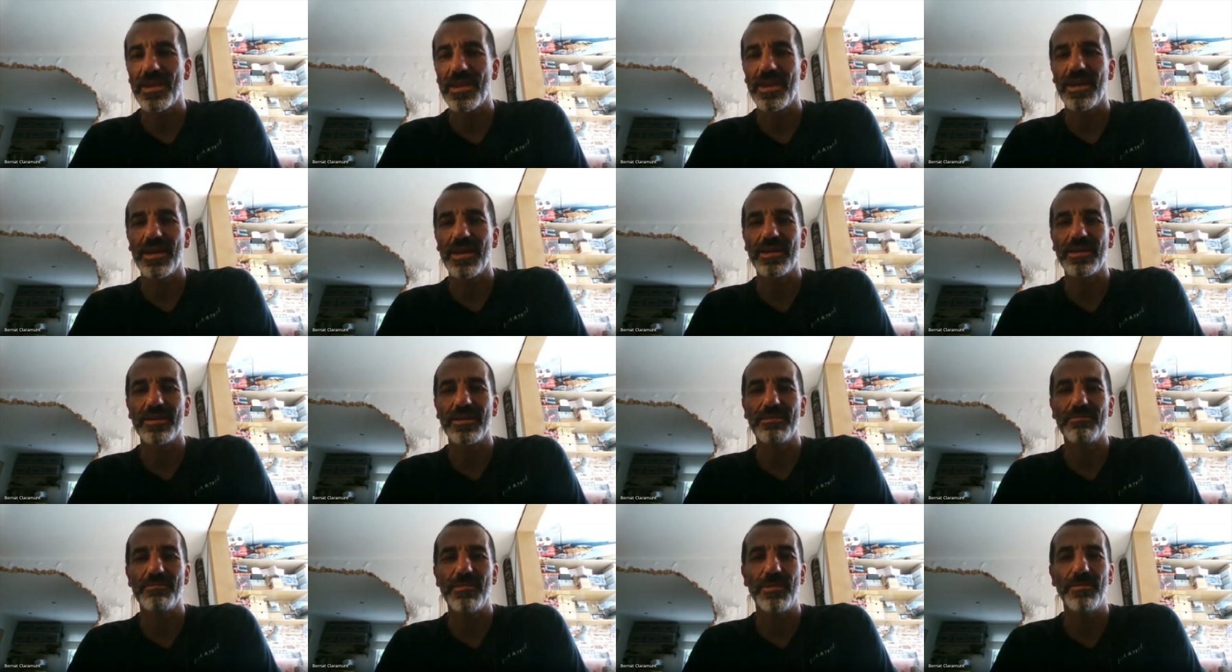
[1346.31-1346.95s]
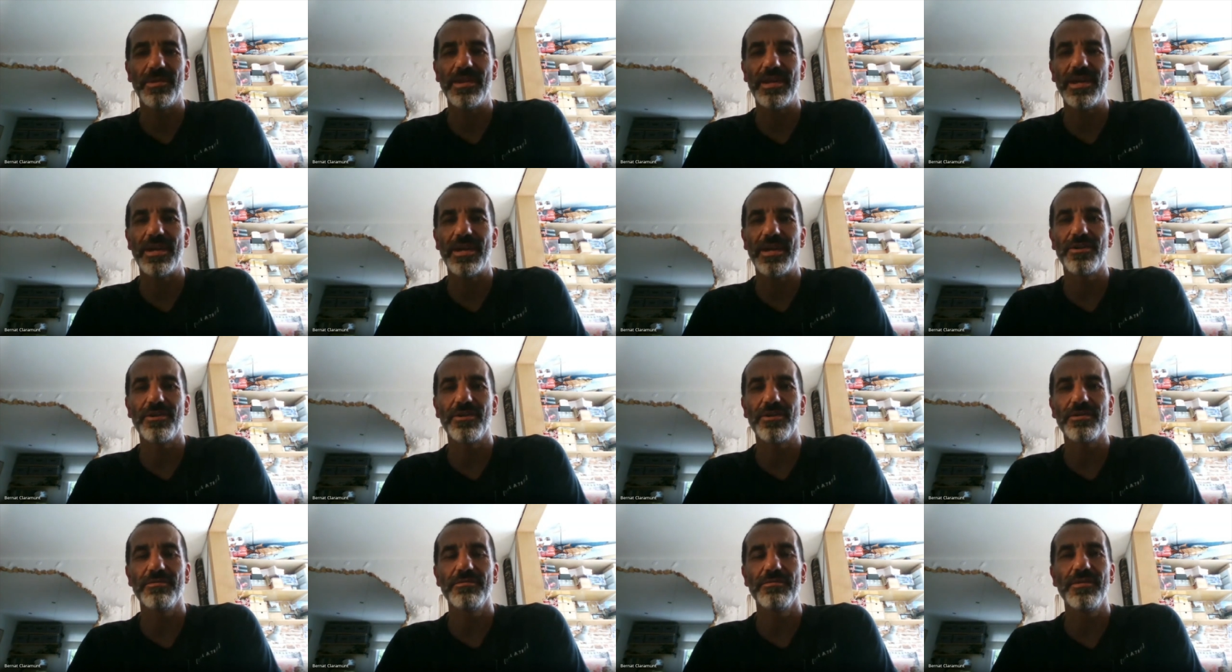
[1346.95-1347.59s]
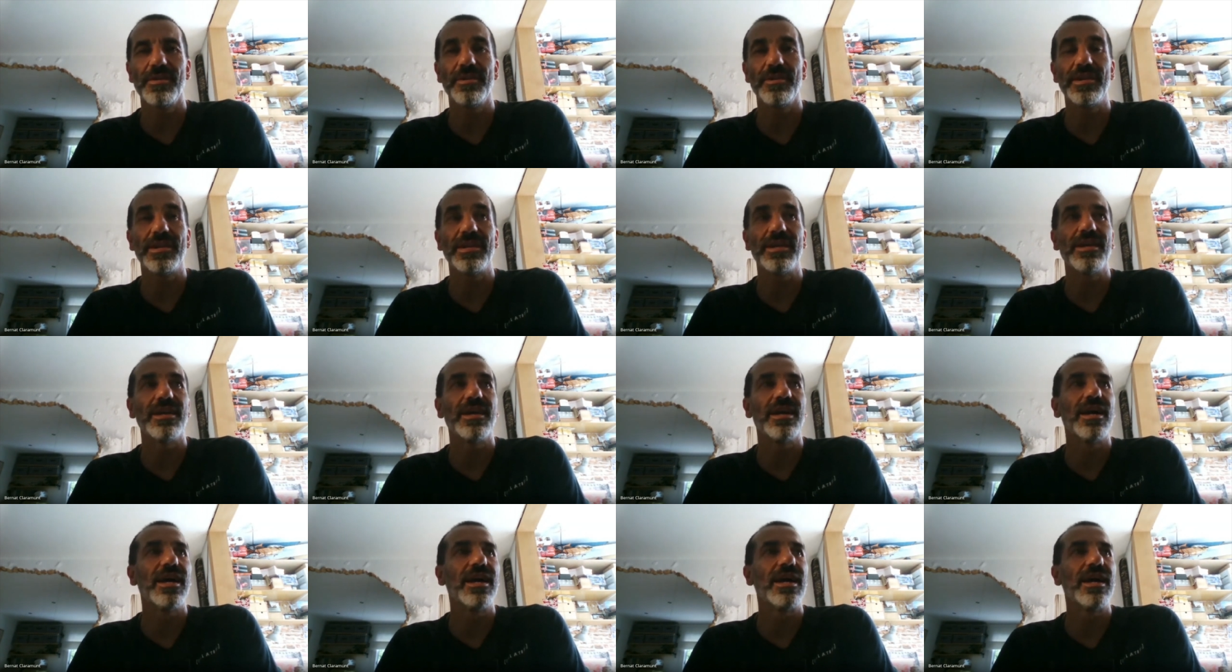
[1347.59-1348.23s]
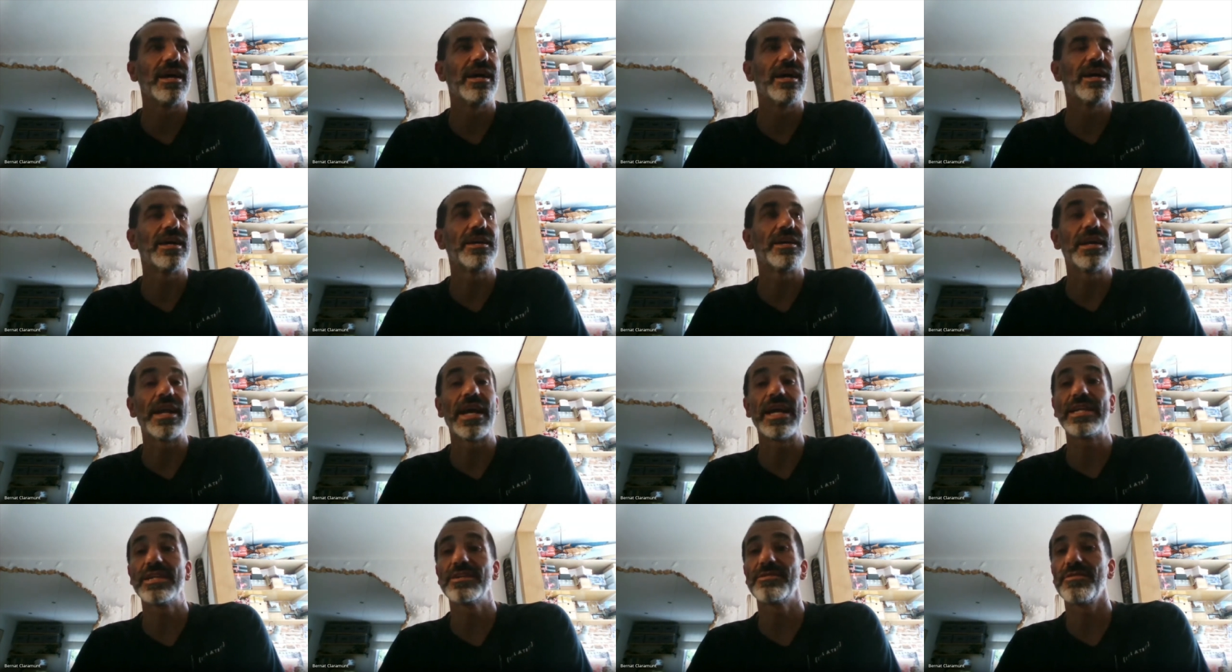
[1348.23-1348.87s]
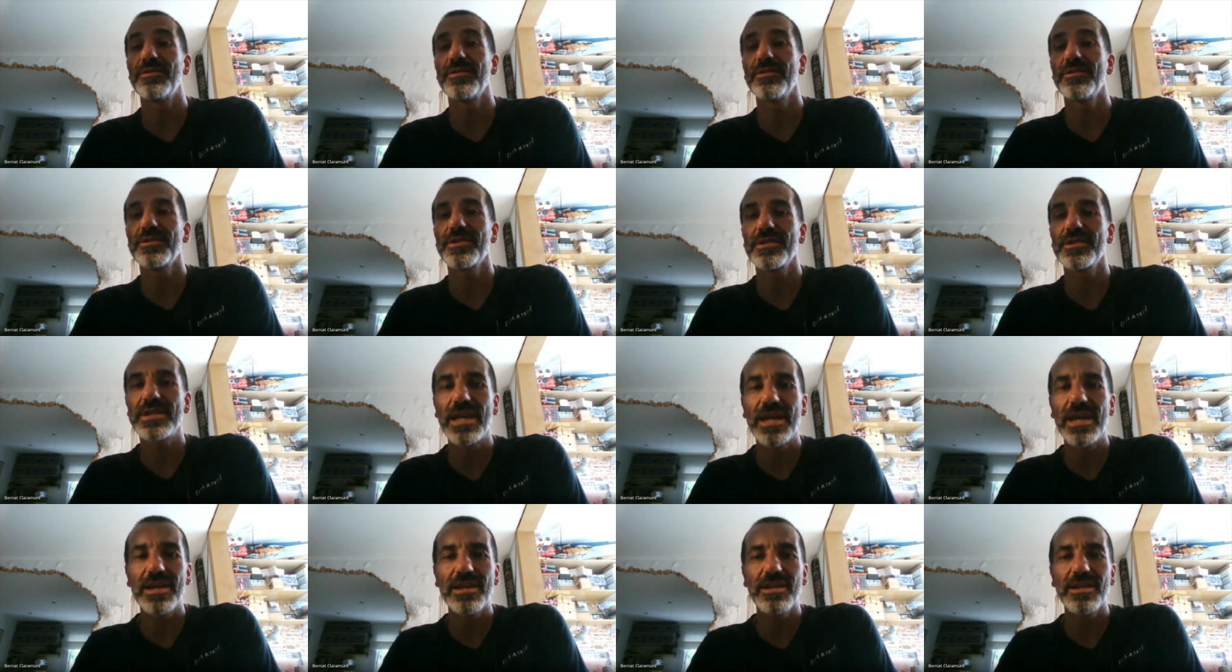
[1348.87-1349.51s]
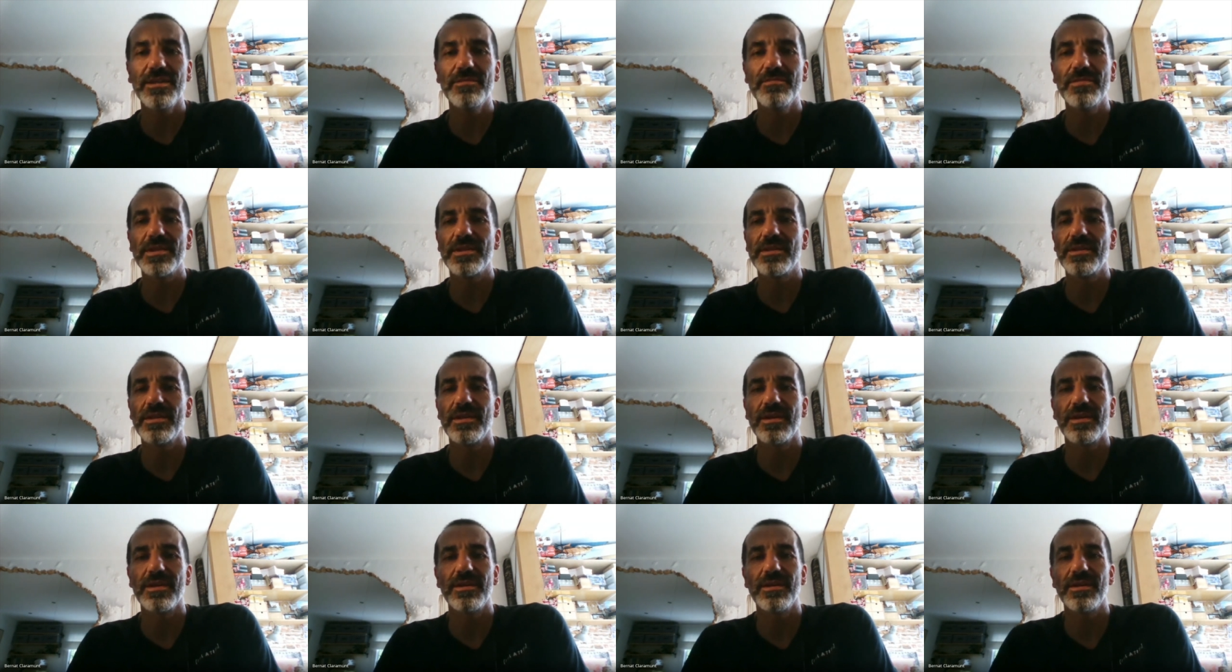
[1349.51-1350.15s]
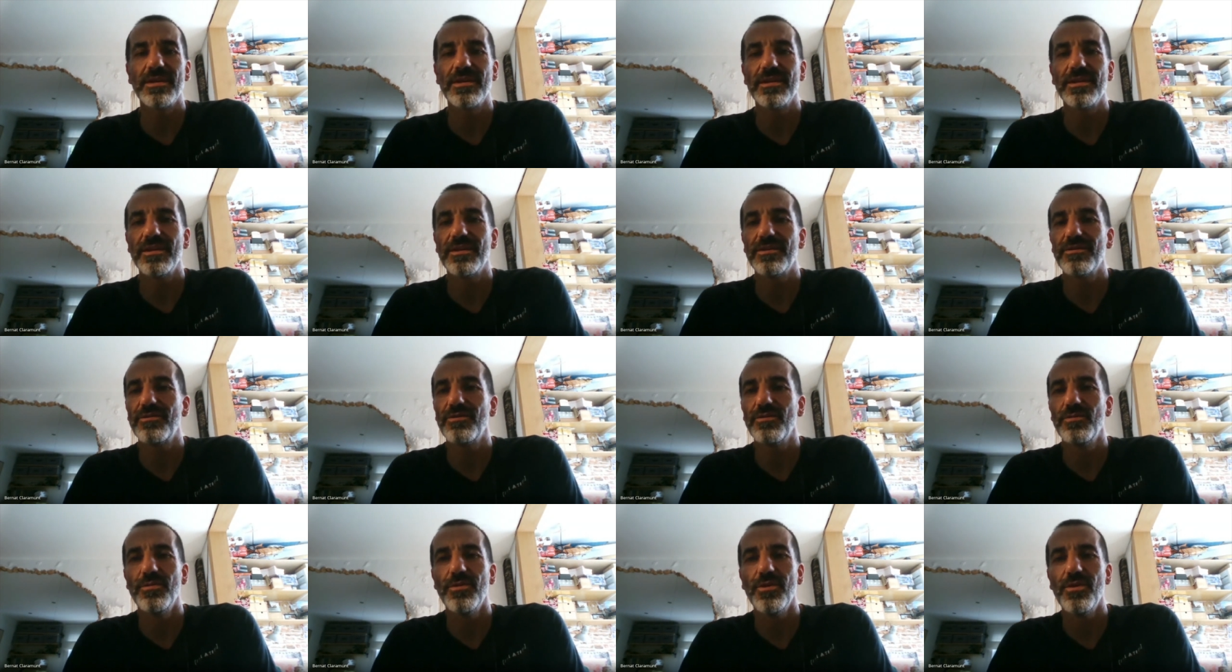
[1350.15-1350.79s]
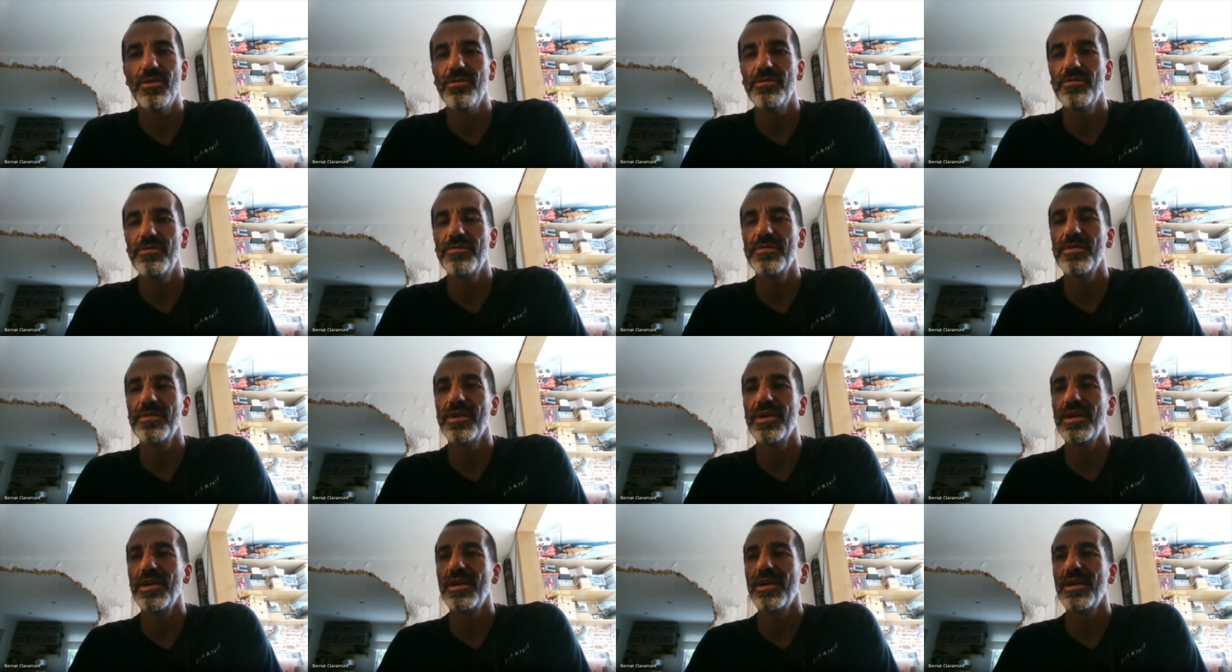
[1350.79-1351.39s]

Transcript: And maybe they are not very nice for the society, but they need to move